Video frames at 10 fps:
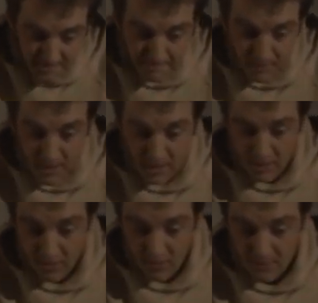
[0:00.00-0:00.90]
water in
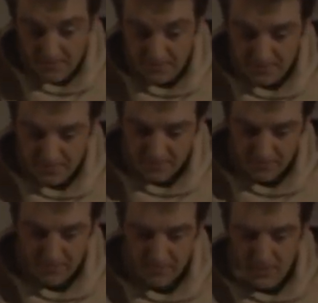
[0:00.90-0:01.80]
it, uh, it would
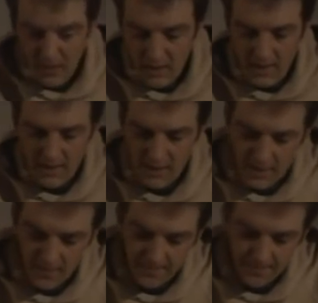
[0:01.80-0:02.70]
boil, yeah?
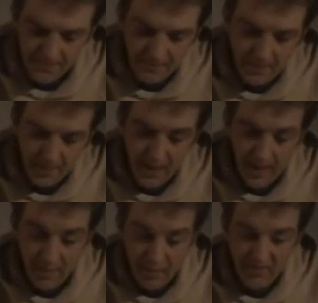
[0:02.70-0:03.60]
but it
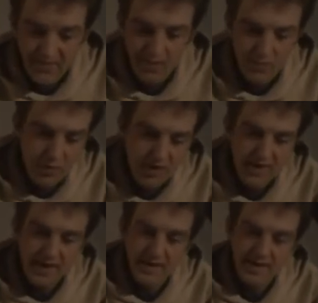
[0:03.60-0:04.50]
just
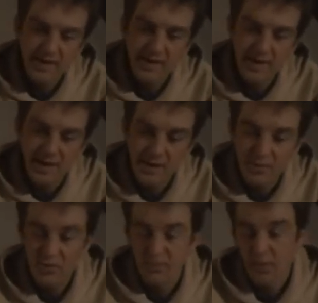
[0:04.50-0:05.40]
not needed to get
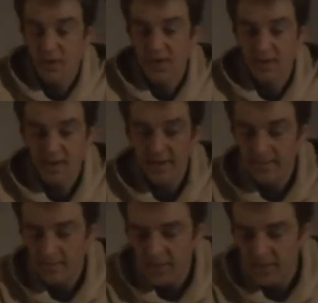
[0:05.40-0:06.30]
a full vacuum
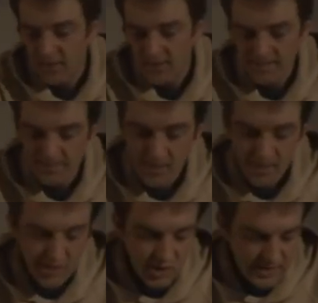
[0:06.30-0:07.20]
because that's not working
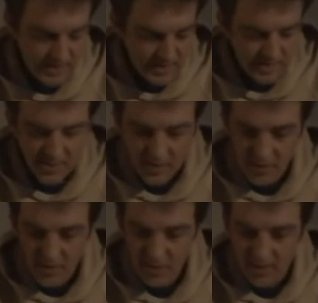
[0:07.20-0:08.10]
anyway.
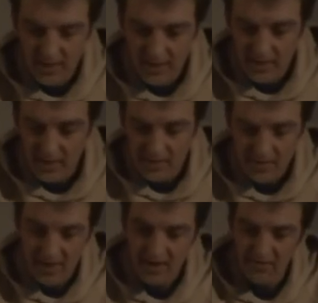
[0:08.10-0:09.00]
So just
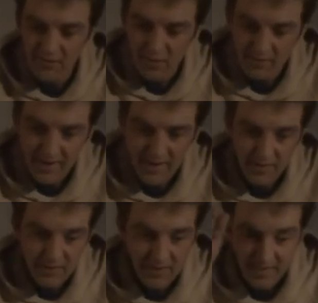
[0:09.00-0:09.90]
uh, create
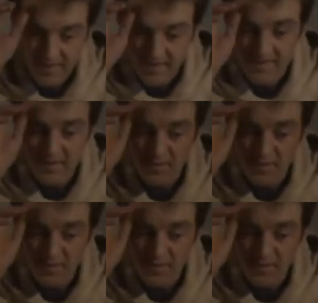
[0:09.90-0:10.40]
some